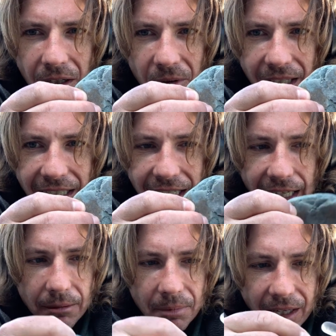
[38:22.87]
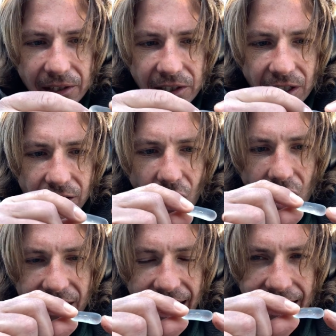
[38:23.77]
really neat because it's
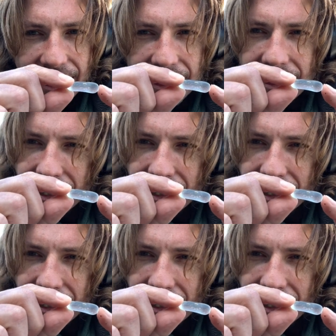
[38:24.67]
elongated.